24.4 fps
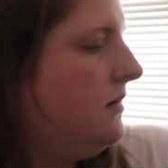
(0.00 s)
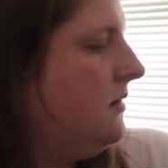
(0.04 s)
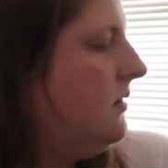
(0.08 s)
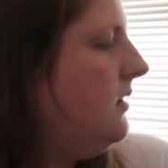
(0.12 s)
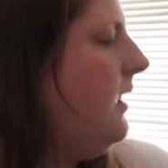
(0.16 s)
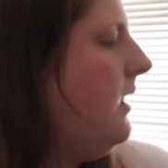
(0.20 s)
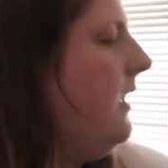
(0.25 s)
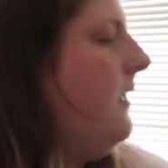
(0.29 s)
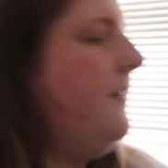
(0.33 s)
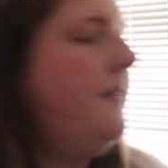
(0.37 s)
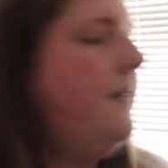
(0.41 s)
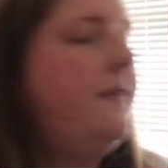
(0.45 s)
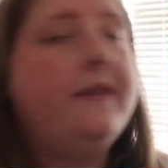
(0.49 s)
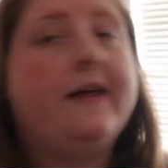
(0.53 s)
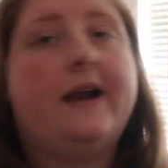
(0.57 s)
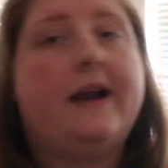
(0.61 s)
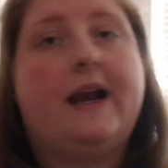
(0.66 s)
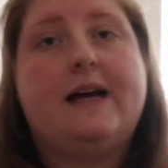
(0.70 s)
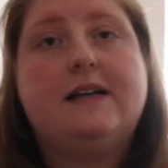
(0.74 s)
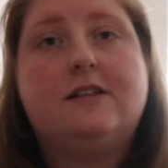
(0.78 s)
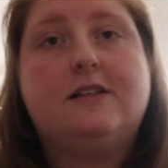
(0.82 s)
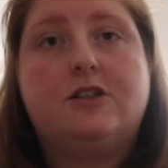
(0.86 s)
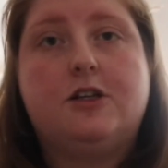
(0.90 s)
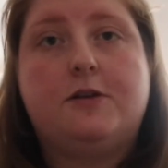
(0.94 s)
And then the
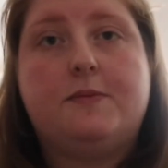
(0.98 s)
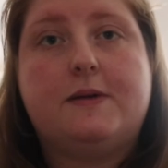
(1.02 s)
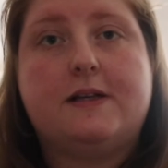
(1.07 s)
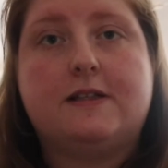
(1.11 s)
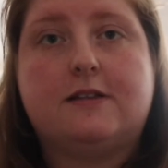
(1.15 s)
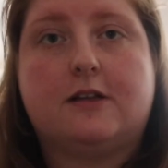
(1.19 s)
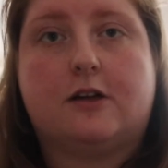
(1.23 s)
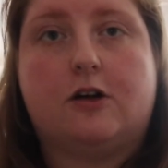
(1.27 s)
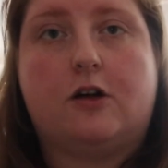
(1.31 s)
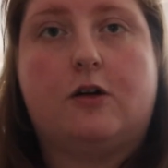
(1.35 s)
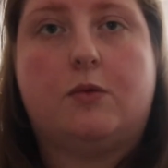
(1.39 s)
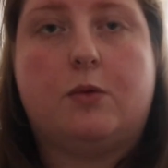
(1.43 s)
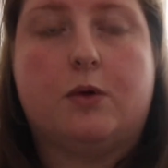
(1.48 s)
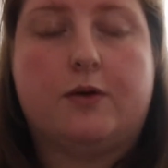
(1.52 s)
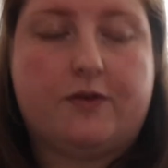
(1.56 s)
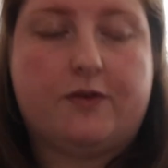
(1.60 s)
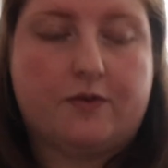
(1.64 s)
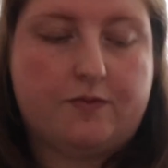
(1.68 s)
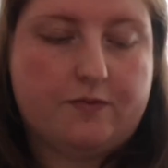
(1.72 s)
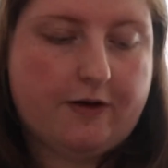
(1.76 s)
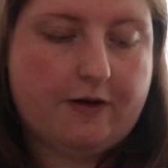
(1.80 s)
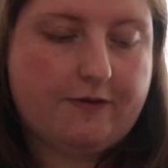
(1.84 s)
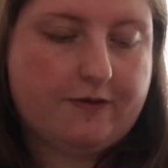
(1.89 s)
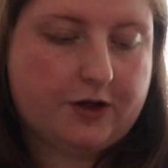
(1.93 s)
last two bits I got were
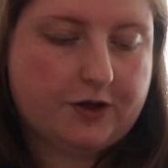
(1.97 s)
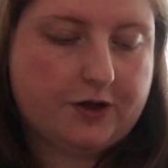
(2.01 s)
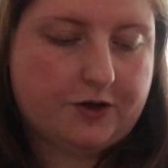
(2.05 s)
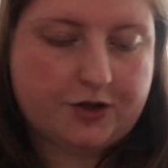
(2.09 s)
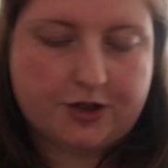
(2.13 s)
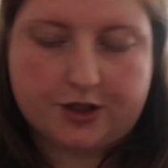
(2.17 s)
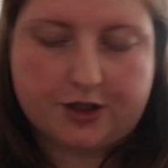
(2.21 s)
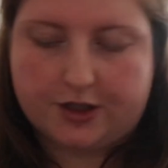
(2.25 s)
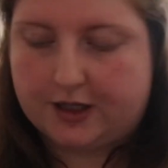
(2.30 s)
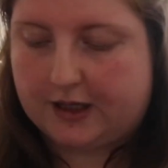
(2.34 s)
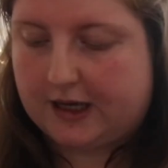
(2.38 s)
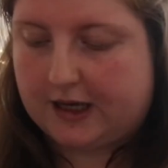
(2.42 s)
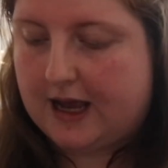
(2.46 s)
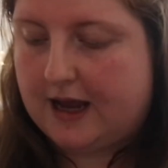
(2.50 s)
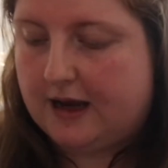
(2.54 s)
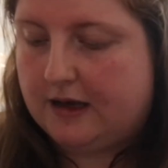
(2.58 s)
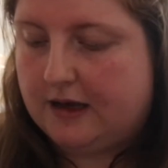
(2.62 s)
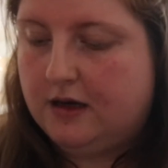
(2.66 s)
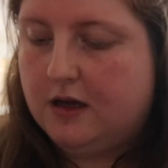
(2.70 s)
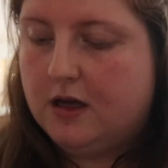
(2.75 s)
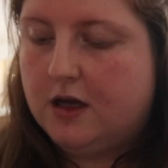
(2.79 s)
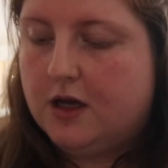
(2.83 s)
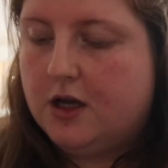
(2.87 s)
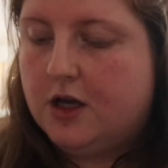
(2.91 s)
from Revolution again.